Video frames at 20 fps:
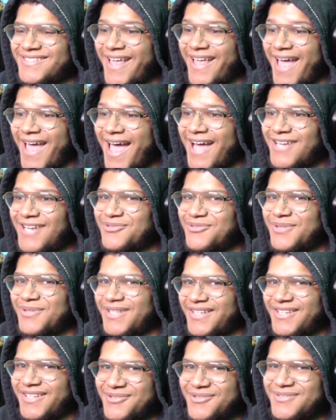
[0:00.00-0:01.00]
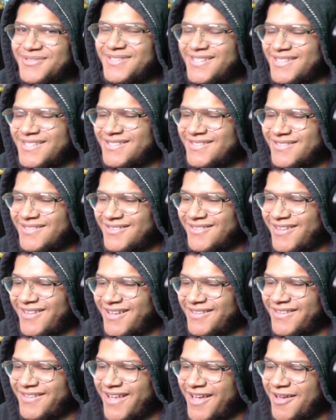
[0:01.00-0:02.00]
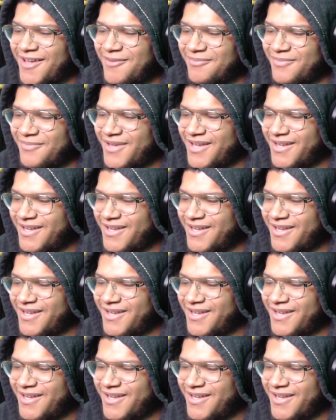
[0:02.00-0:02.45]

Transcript: like actually useless. Like, damn.